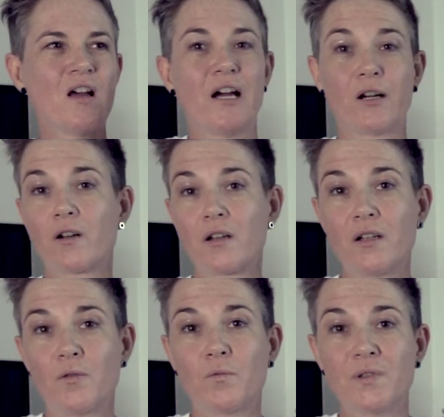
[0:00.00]
I got
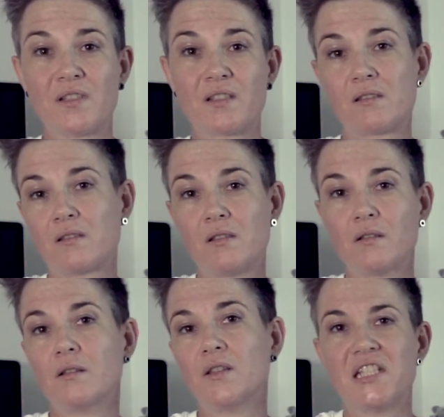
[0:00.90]
it was
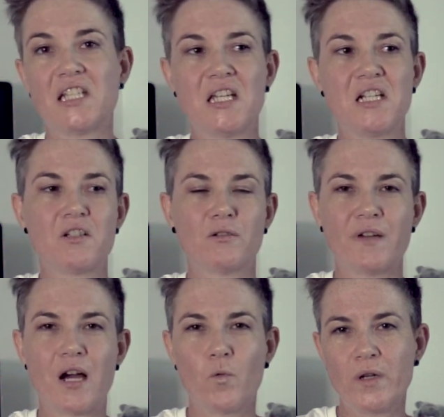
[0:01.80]
still the end of
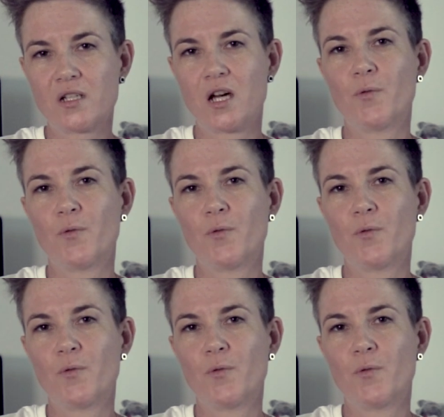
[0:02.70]
our winter,